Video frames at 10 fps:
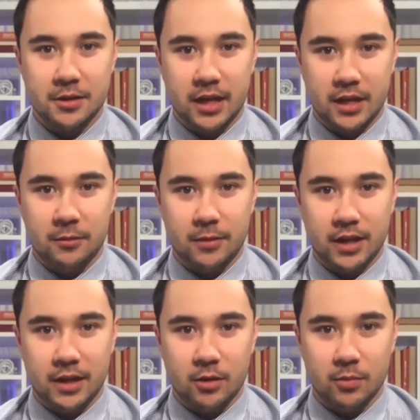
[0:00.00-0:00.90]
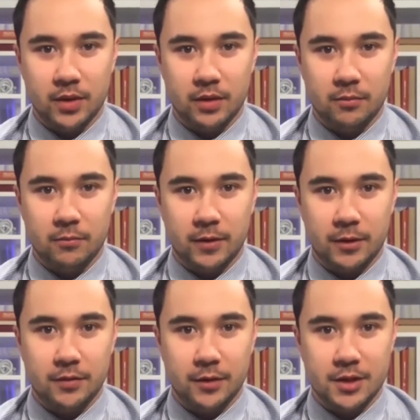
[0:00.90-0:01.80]
getting ready to open
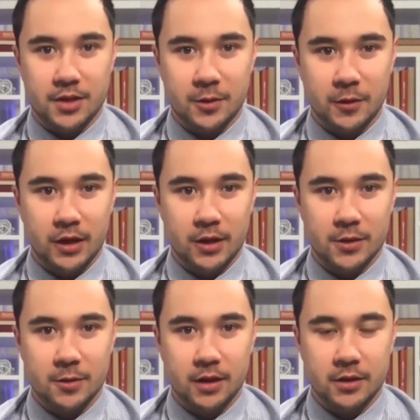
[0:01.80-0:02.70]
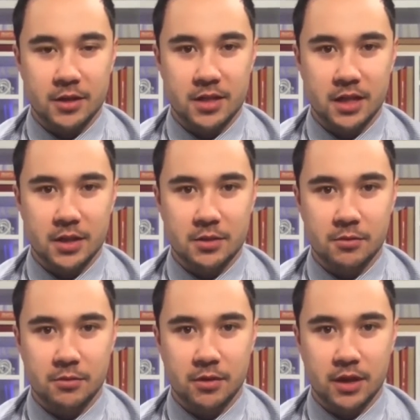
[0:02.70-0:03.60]
very, very soon here. So just take us
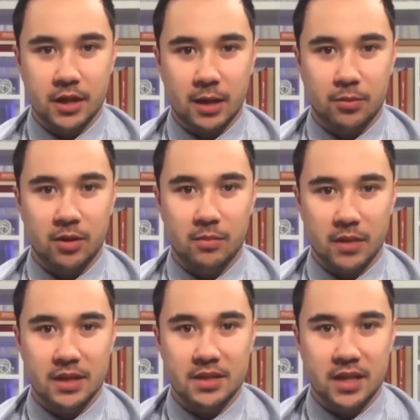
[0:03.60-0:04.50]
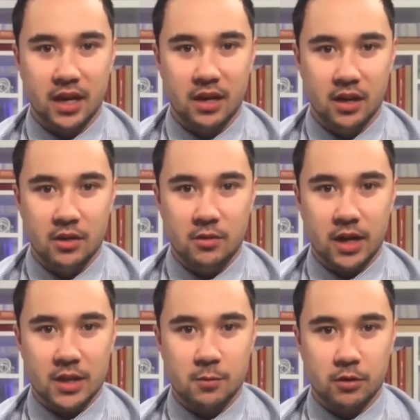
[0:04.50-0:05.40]
through the couple of months that you
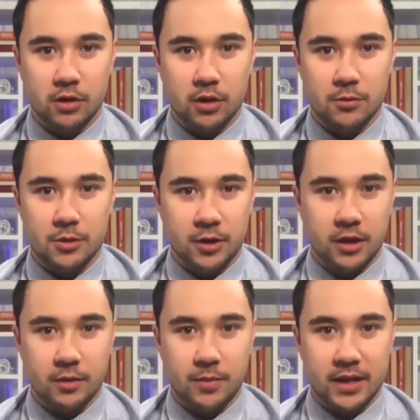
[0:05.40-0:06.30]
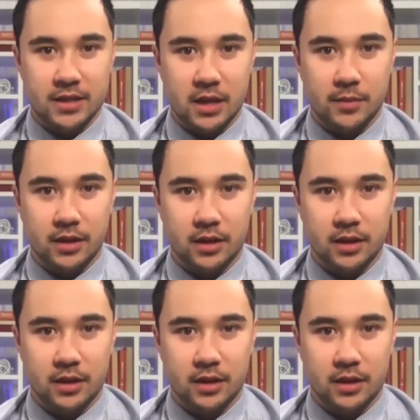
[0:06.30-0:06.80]
guys were closed during the pandemic.